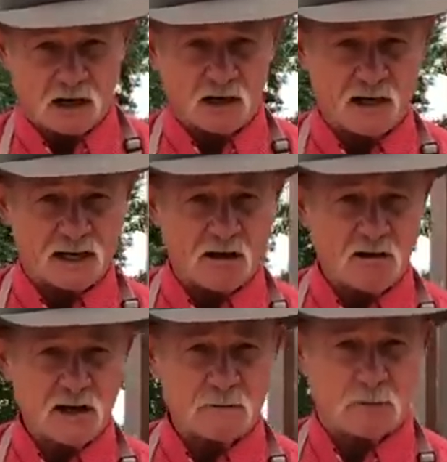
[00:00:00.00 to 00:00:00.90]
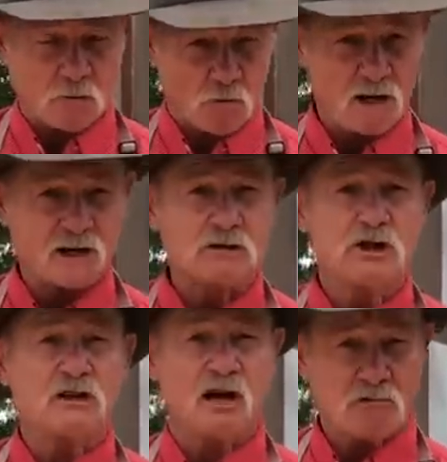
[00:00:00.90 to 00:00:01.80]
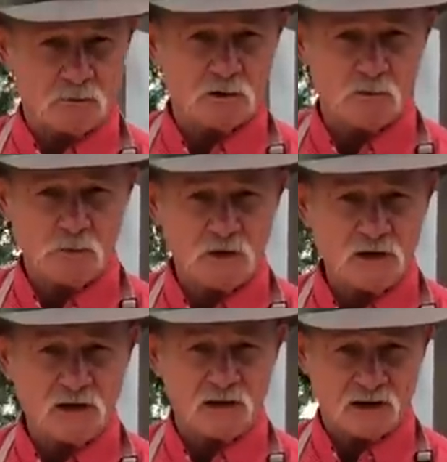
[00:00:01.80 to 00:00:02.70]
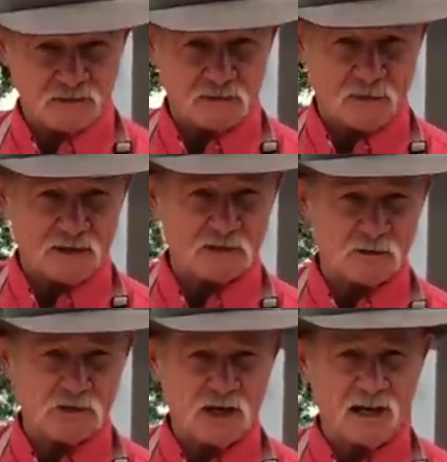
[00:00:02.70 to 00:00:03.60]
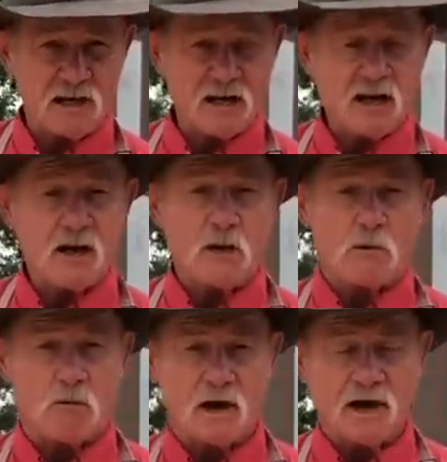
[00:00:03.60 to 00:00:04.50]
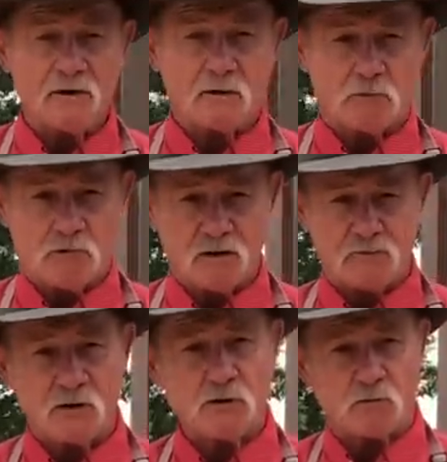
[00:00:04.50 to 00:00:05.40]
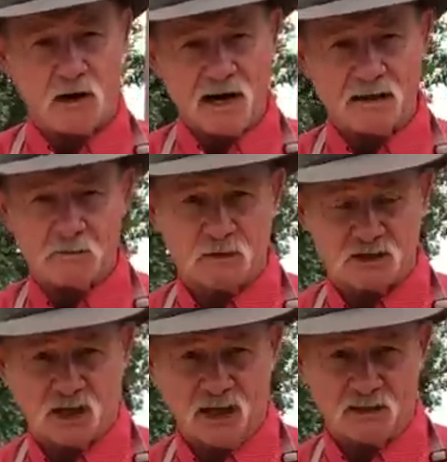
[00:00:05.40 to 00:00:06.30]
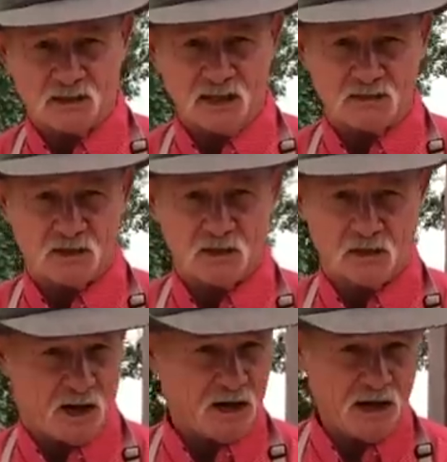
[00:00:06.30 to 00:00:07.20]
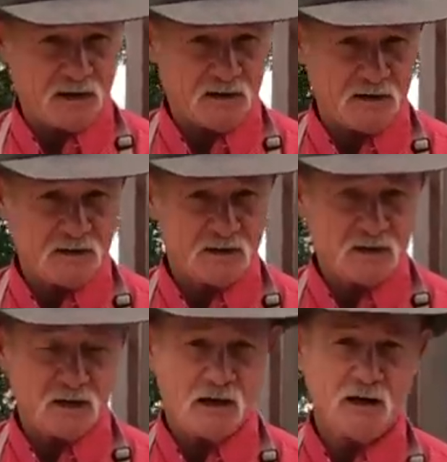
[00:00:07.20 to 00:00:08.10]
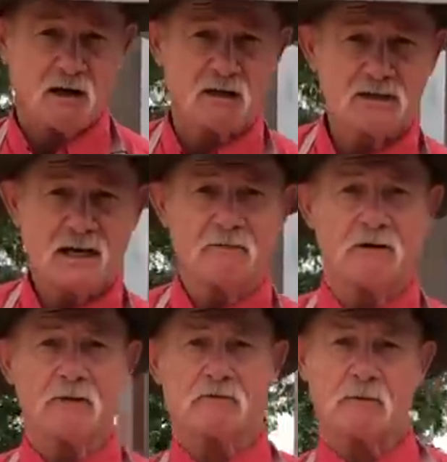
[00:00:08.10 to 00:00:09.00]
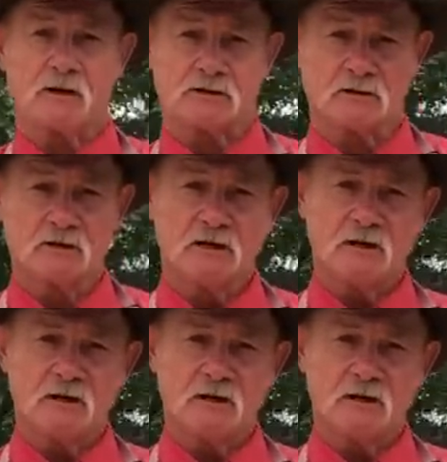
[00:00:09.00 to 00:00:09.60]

a little like garlic, but what else you know I'm gonna put in there? Got some ancho chili, Red River Ranch Mesquite Seasoning. You ain't got none? Huh, it's time for infomercial.